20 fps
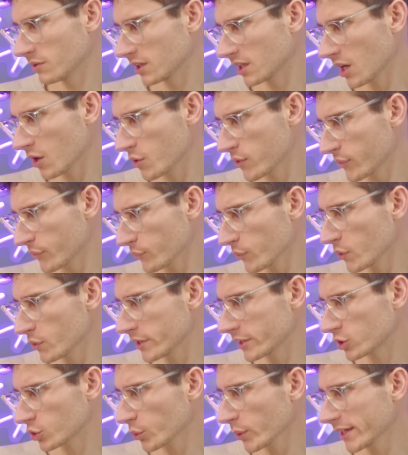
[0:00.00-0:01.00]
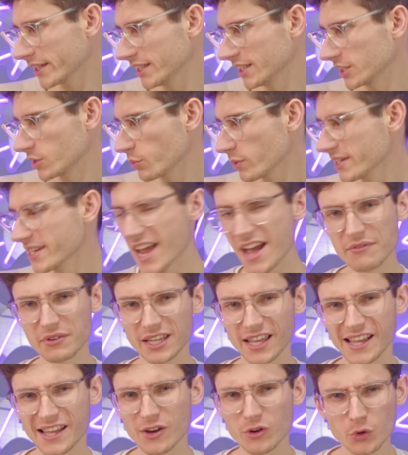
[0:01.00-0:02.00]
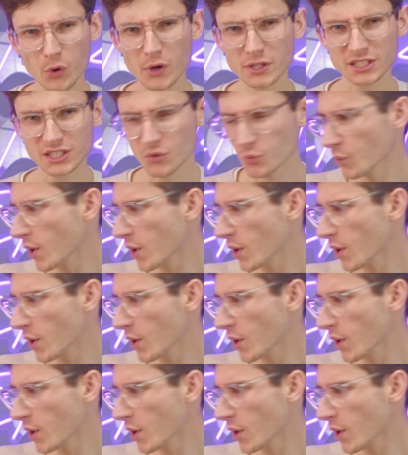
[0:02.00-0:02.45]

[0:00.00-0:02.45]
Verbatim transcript: We go through the trees. We navigate across the